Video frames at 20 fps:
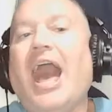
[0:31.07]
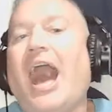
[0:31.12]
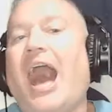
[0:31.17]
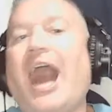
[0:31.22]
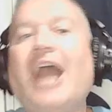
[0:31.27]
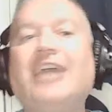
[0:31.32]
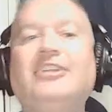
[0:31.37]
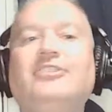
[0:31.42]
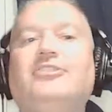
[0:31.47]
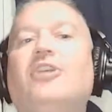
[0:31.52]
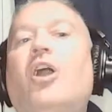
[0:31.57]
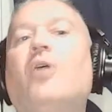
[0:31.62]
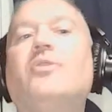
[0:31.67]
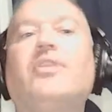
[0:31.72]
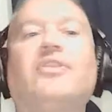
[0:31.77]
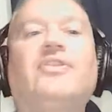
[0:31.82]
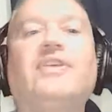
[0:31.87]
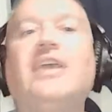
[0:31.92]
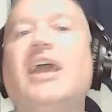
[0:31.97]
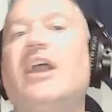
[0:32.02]
I know
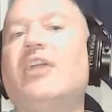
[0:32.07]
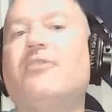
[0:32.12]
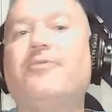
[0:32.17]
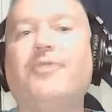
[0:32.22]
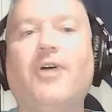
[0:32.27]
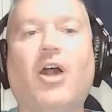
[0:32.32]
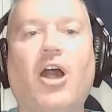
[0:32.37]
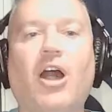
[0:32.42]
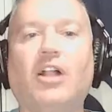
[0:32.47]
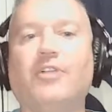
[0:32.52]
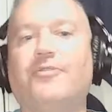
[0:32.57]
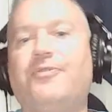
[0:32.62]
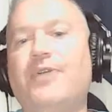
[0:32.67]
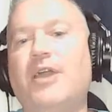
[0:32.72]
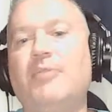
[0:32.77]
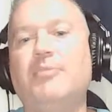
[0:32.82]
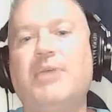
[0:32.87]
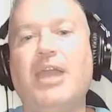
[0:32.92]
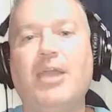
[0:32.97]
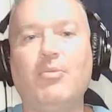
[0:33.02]
that the NFL Hall of
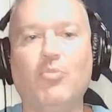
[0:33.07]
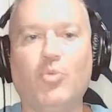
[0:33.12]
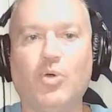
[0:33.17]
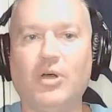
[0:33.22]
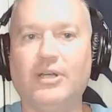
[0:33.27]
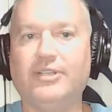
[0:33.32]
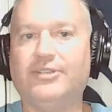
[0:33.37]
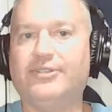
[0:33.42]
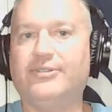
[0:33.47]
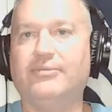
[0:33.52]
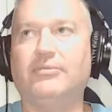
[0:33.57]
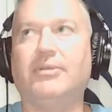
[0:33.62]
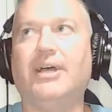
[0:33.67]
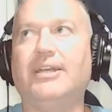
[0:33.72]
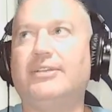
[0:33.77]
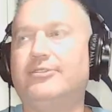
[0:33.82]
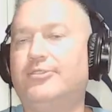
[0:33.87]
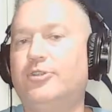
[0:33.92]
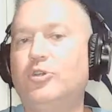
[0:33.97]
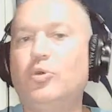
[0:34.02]
Fame game was
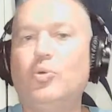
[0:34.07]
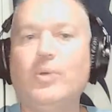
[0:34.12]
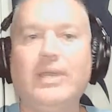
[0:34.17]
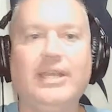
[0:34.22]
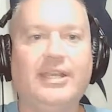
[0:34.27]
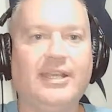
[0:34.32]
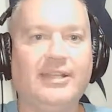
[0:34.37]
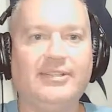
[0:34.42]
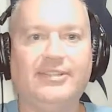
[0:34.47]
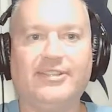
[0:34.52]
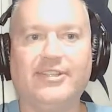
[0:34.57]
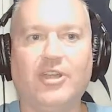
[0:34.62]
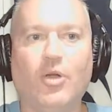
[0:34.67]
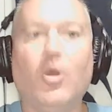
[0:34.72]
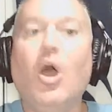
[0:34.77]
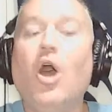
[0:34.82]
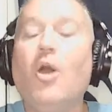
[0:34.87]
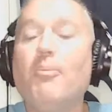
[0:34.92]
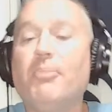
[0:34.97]
like 2 weekends ago,